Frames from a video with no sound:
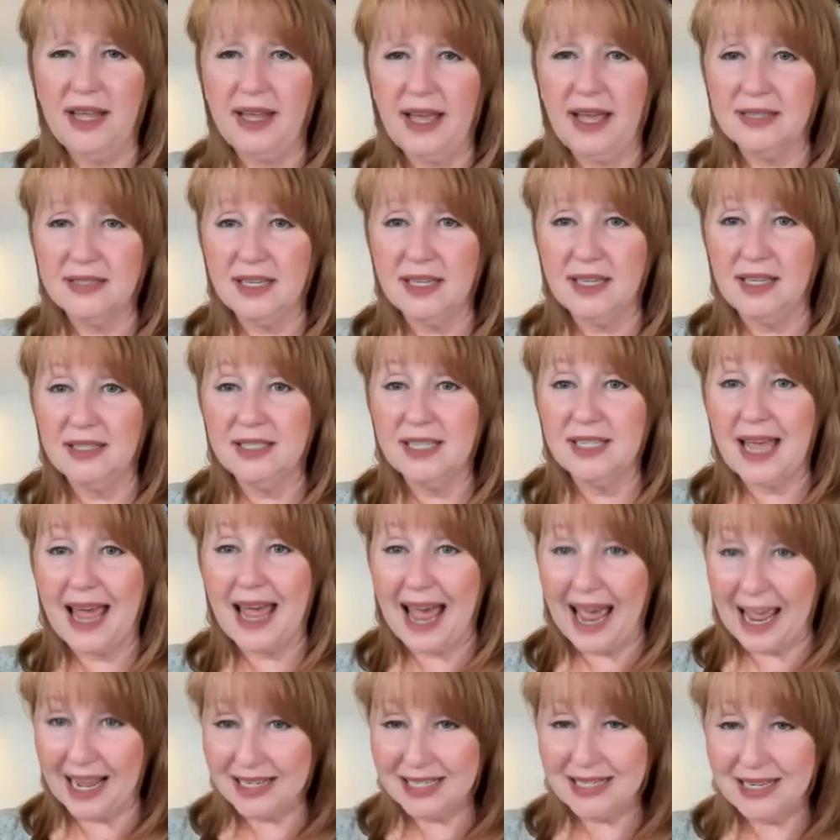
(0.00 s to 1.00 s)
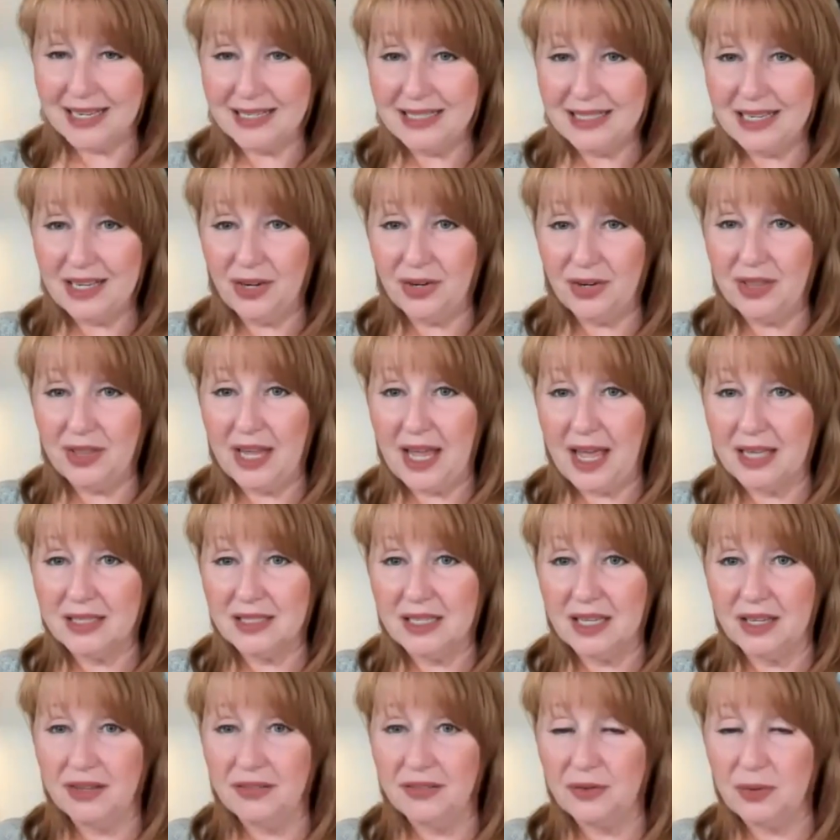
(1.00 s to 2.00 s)
they asking to access it? Are they
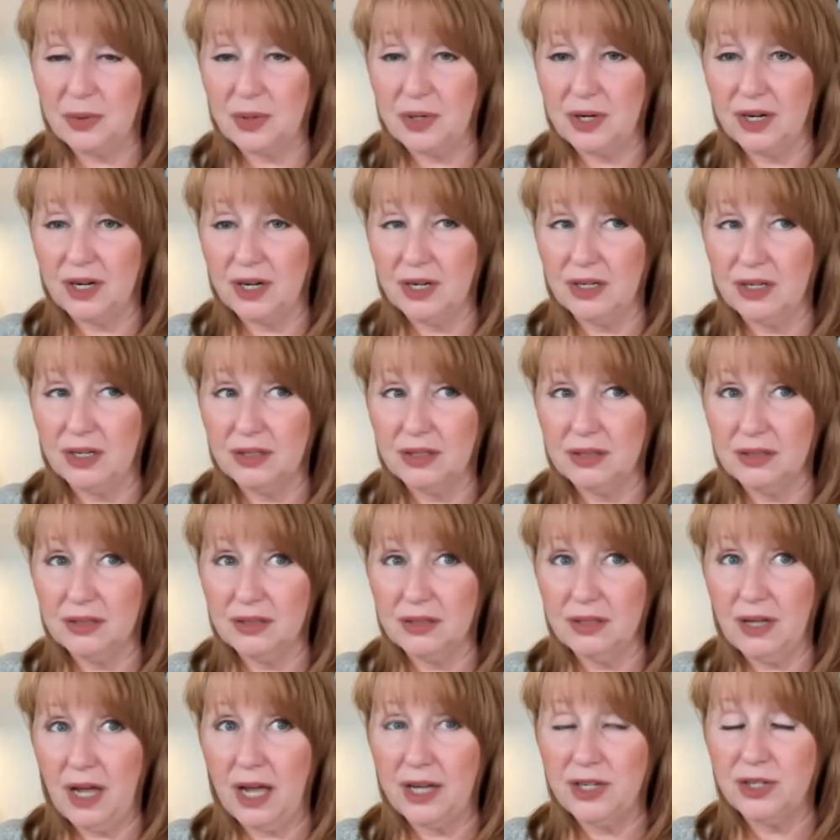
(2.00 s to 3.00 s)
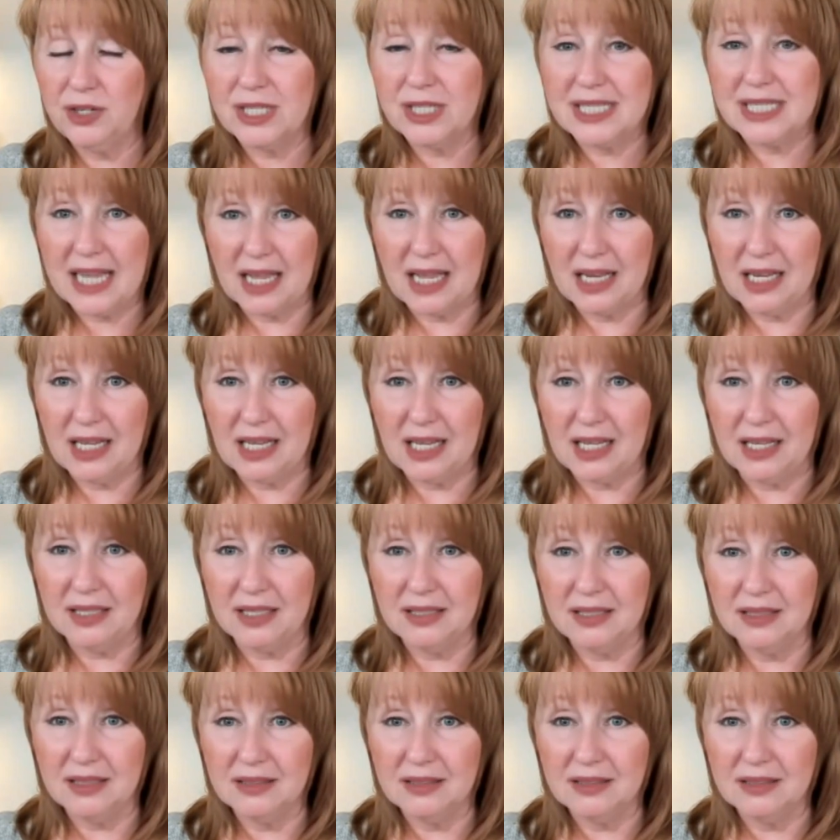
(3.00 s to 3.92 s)
asking for understanding it?